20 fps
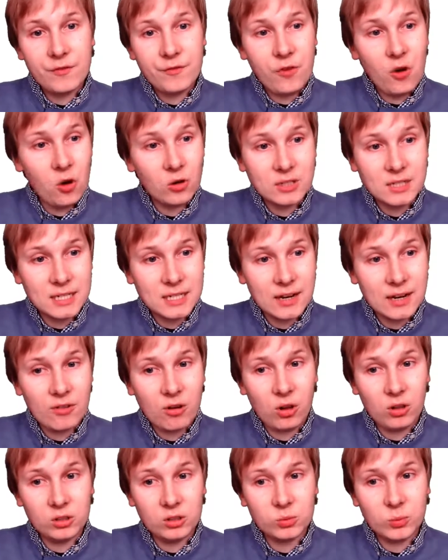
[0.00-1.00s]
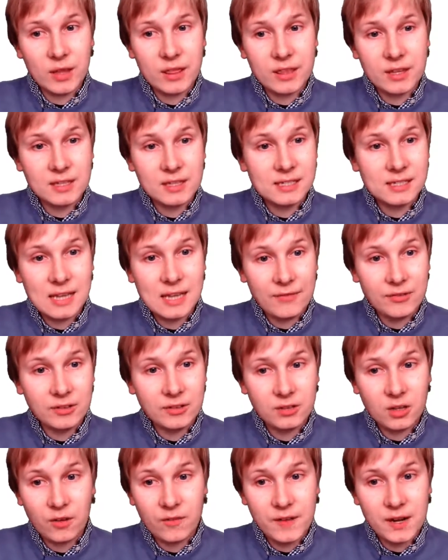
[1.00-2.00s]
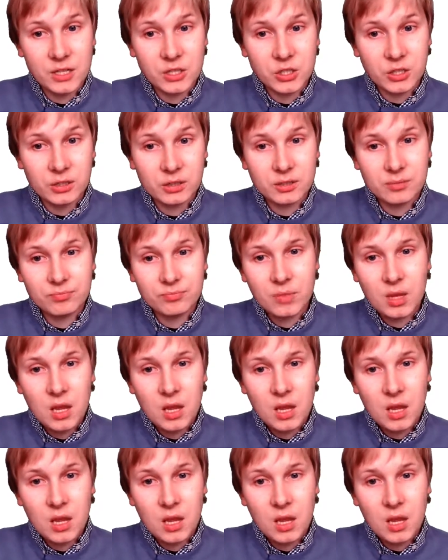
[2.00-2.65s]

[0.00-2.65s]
40-year-old with 7 convictions.